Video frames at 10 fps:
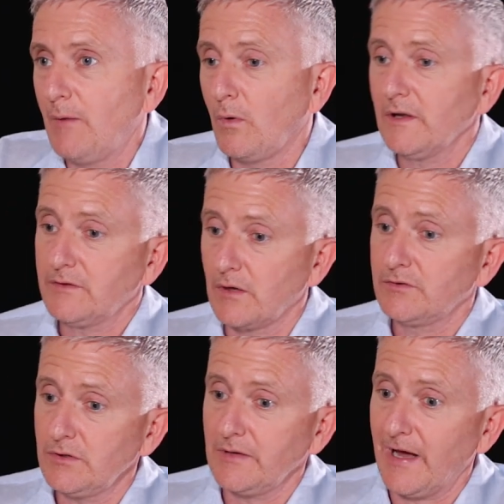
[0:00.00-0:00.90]
And while you
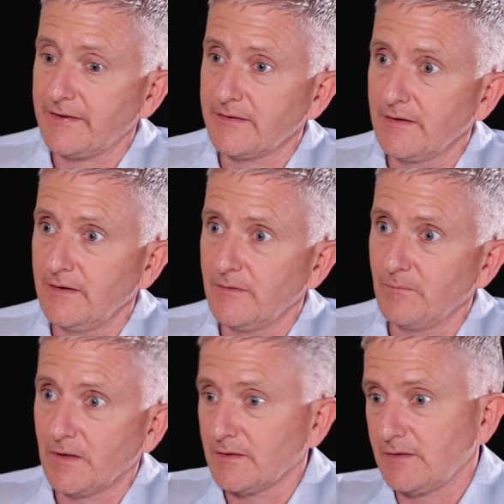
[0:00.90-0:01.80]
don't do that,
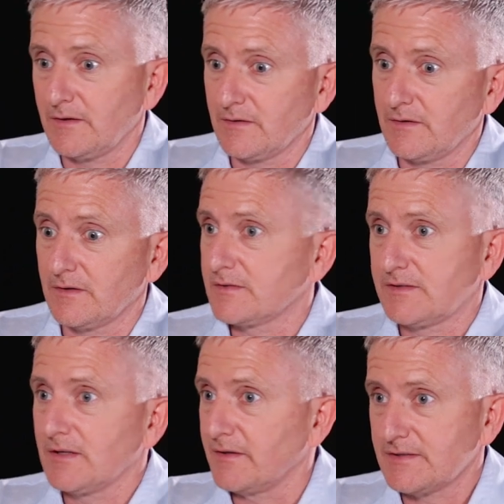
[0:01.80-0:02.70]
well, you're still